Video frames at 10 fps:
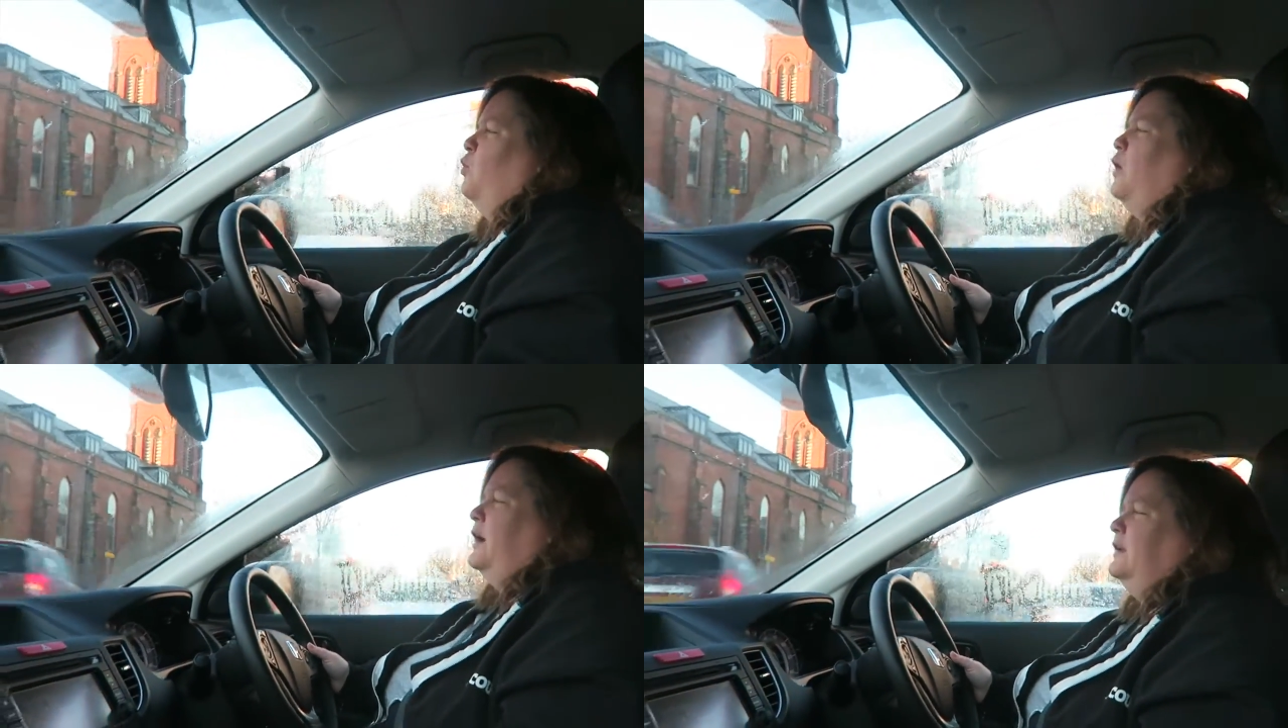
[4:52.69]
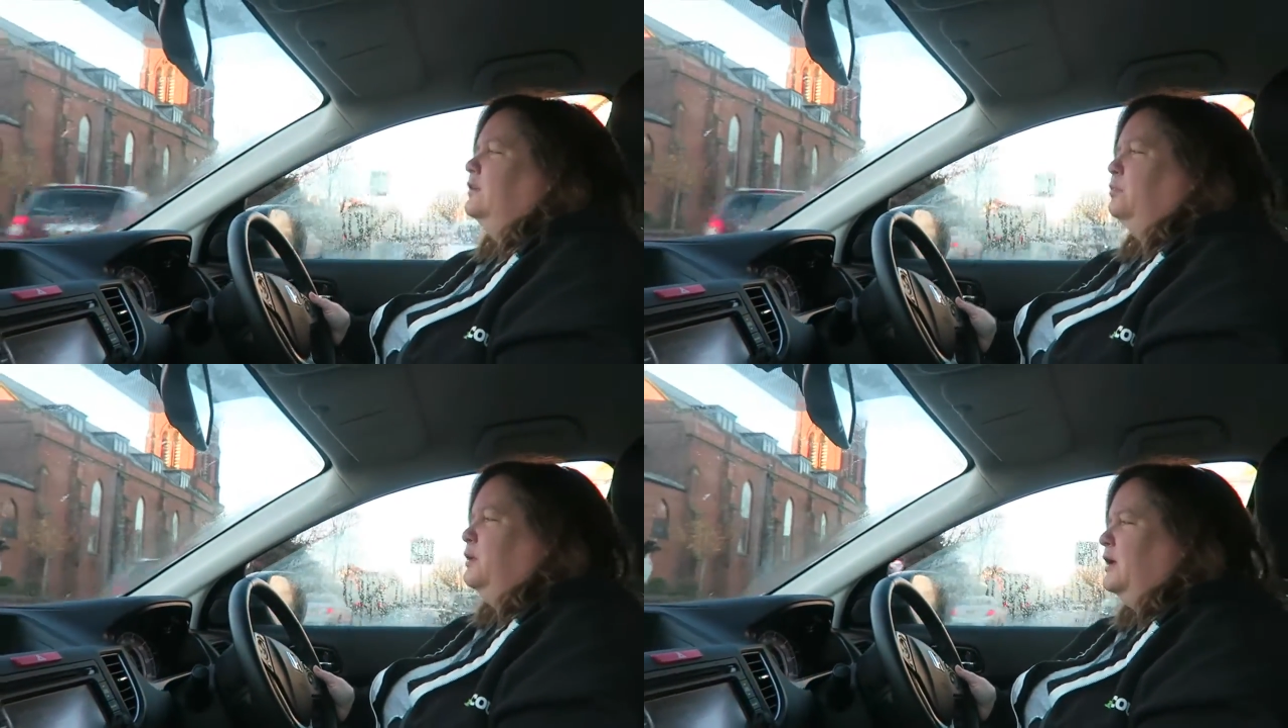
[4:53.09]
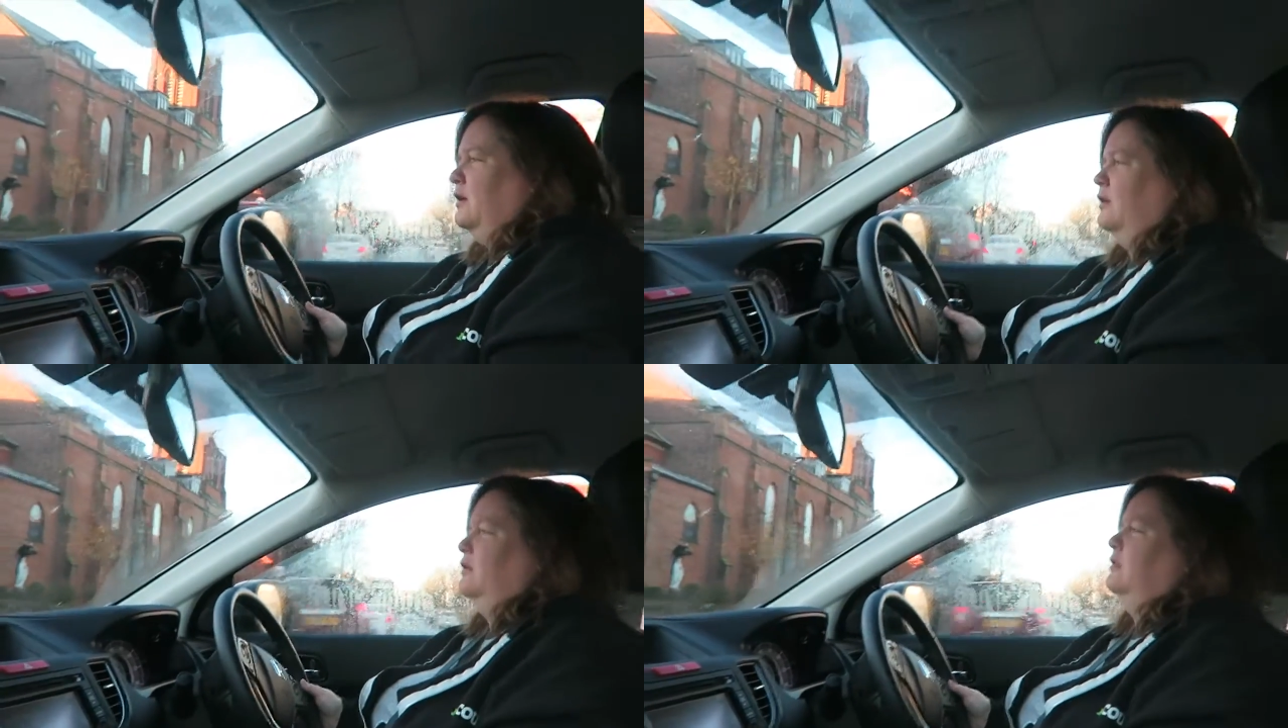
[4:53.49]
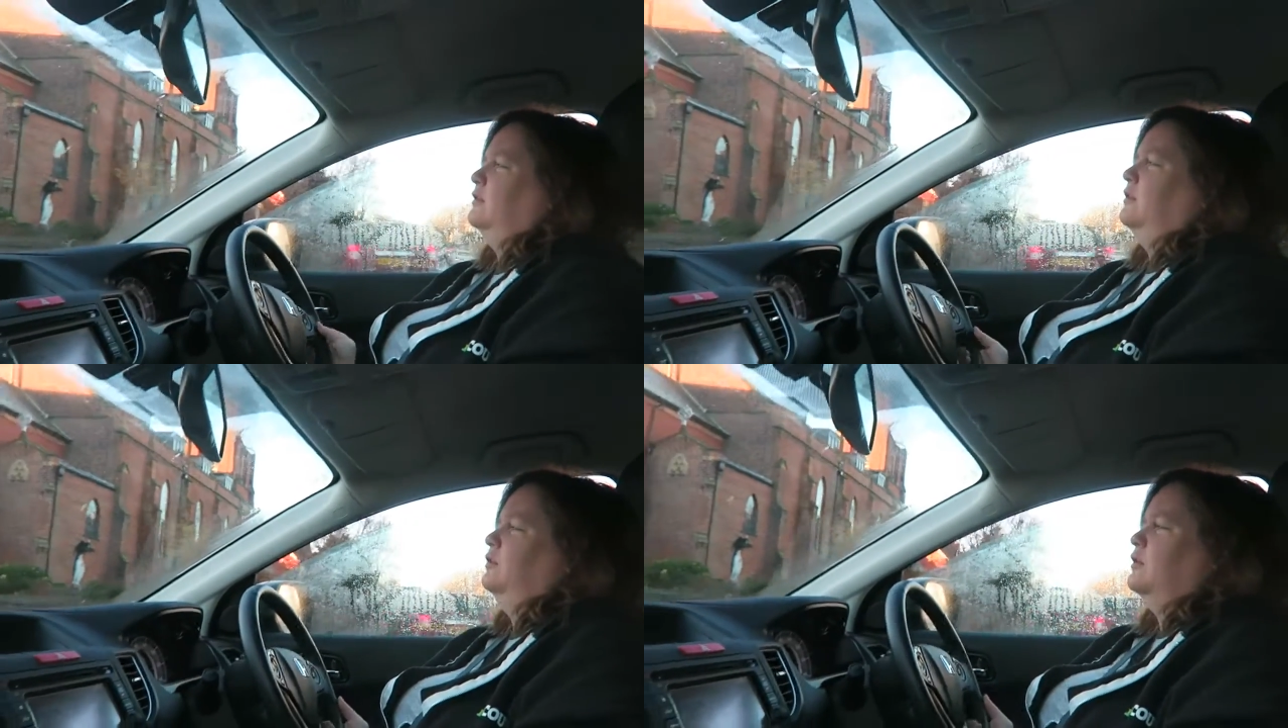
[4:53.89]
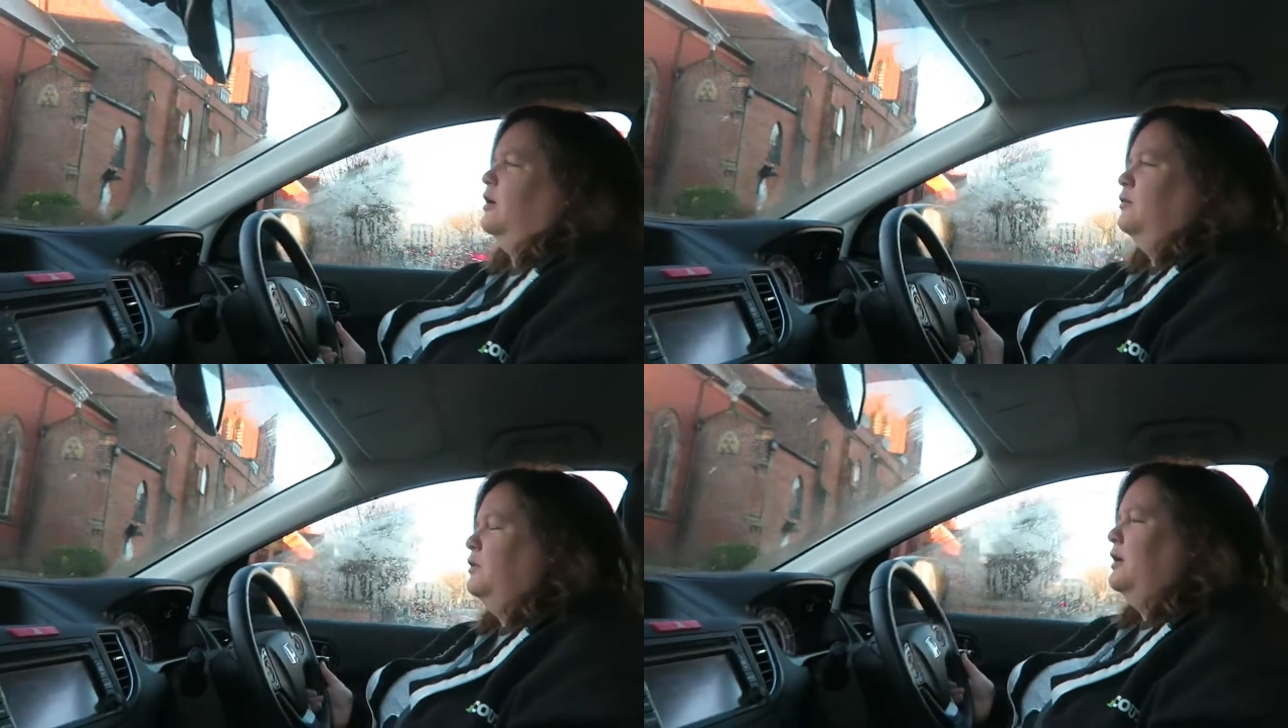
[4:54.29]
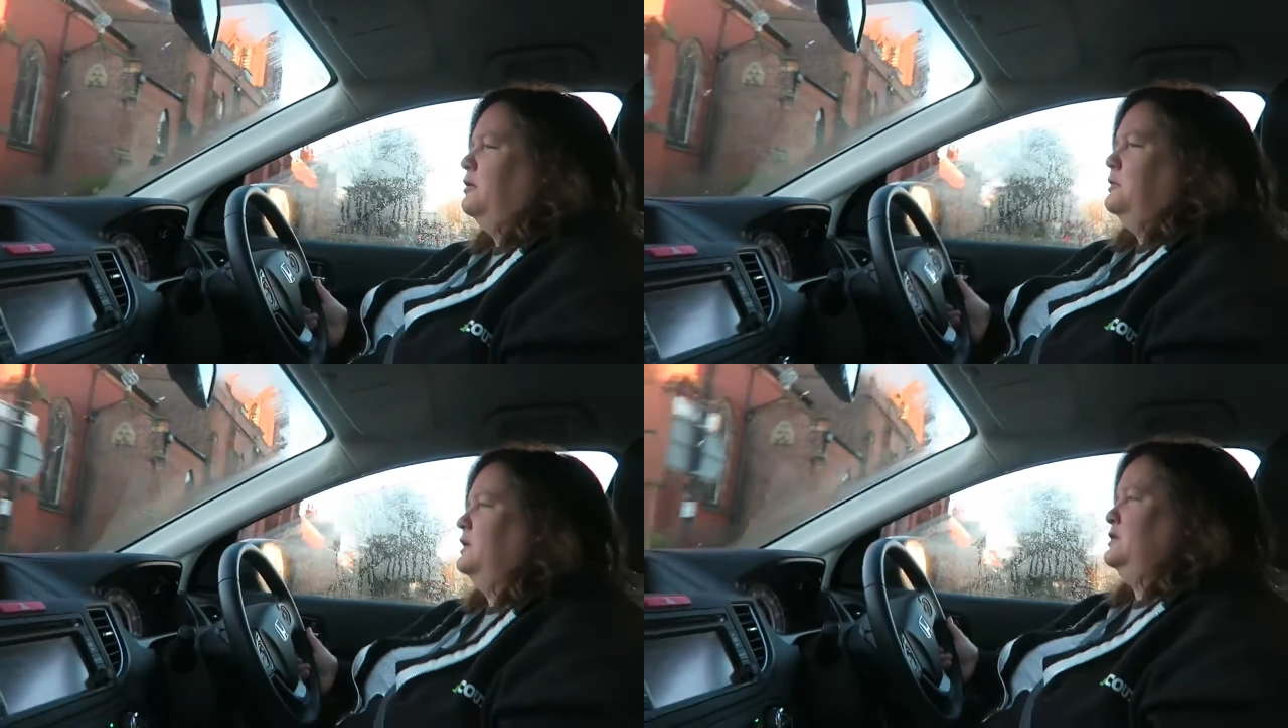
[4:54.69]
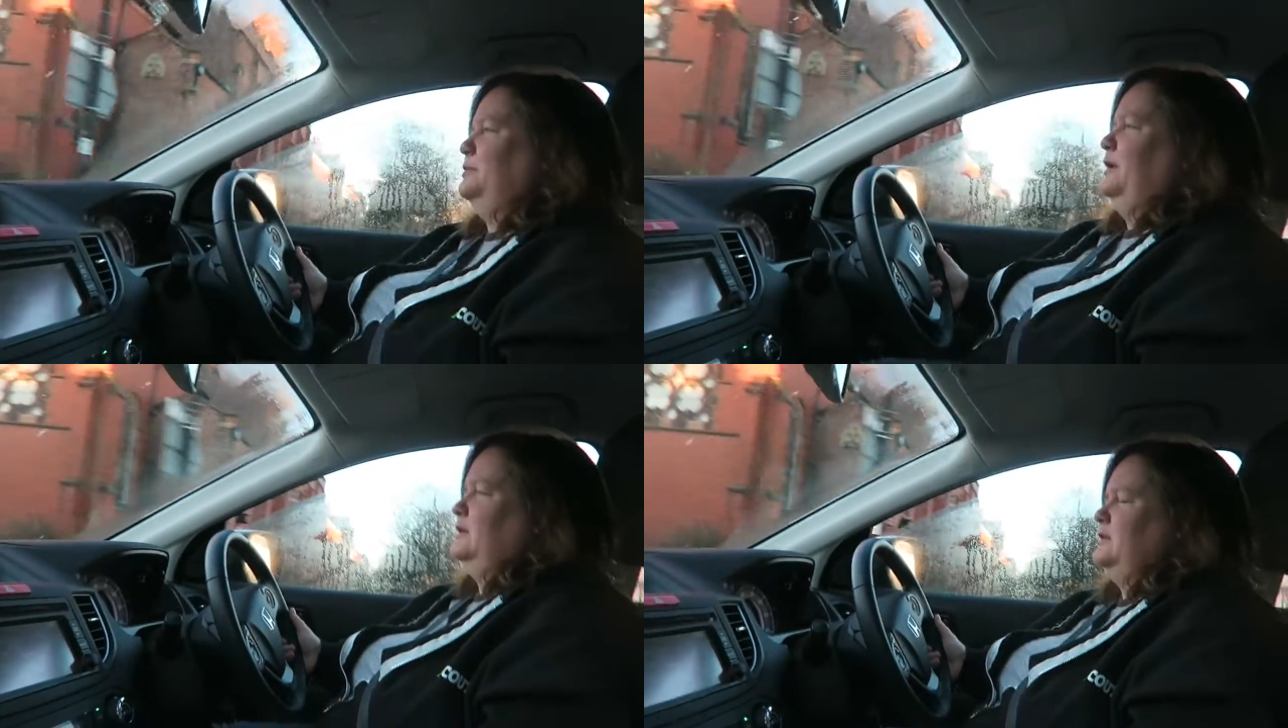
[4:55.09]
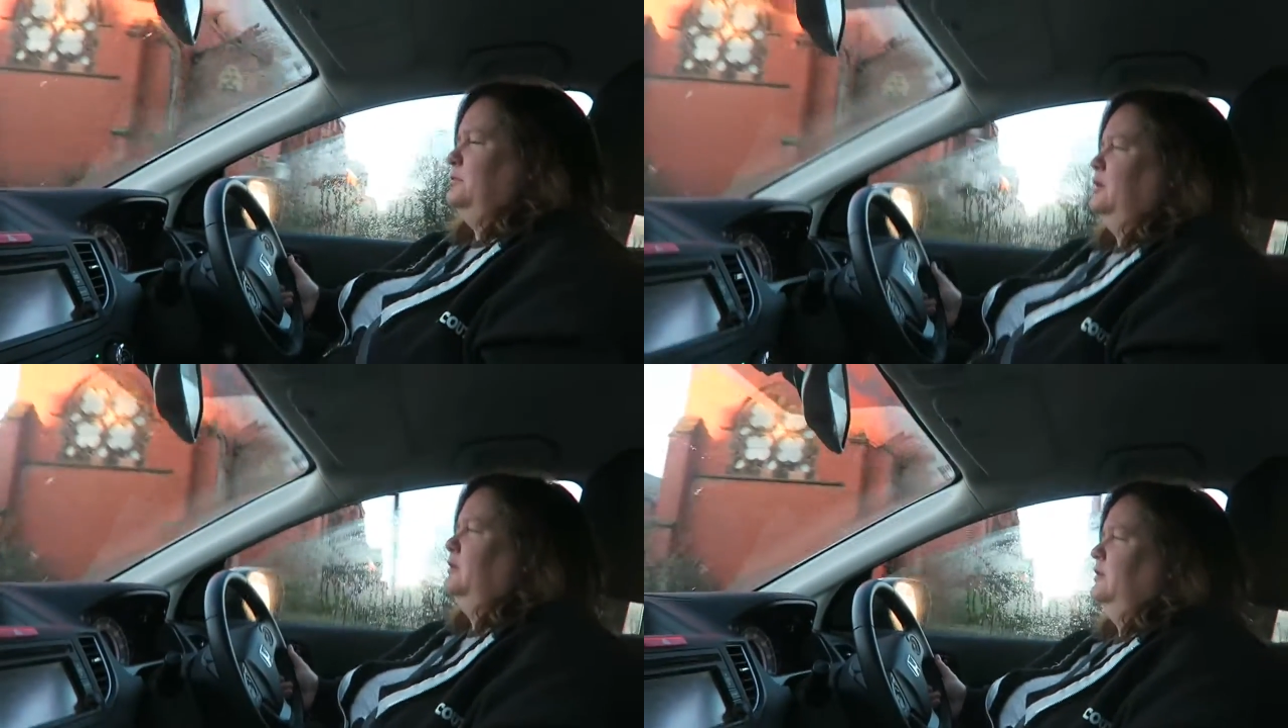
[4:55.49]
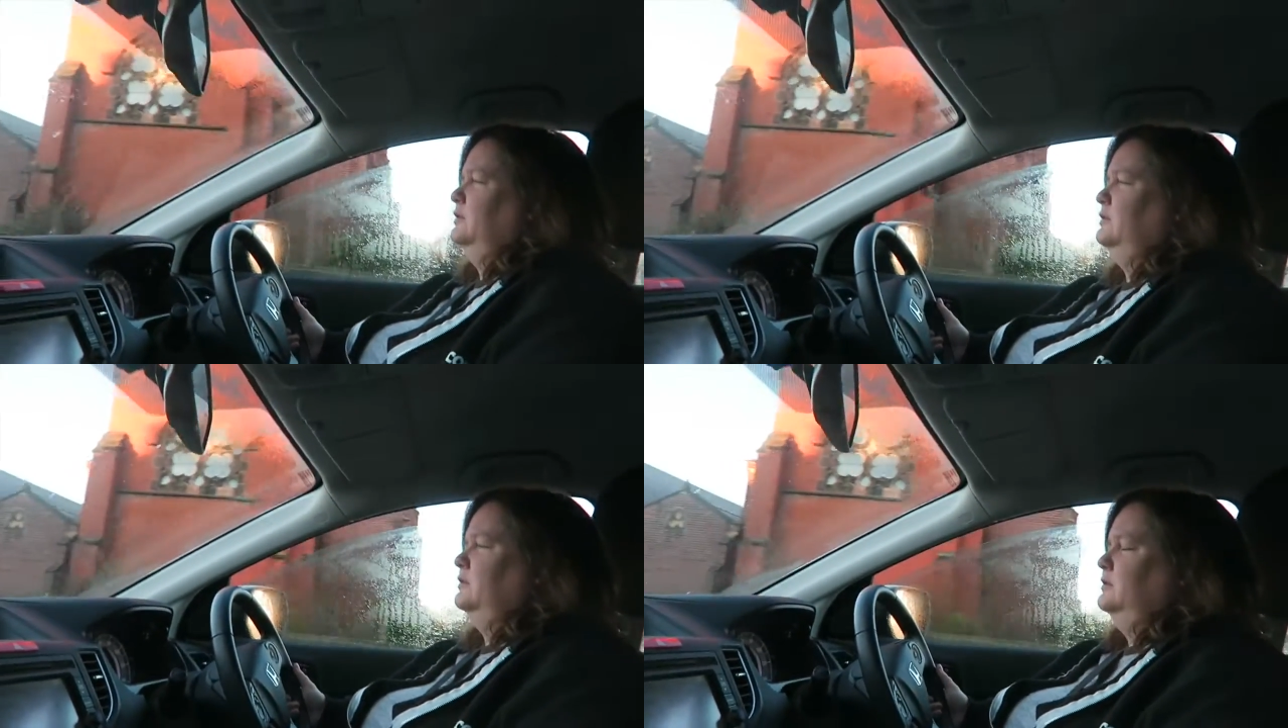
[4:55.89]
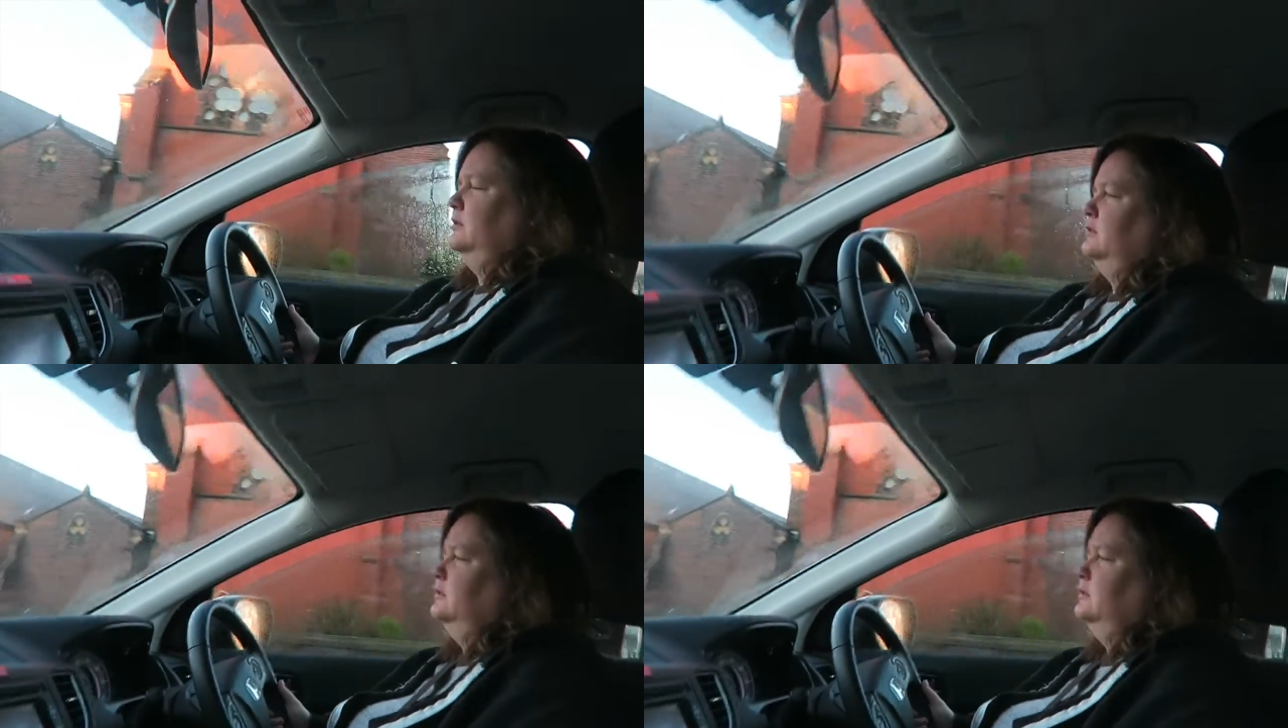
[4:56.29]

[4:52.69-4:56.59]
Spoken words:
White, because you can't wear it without spilling something on it.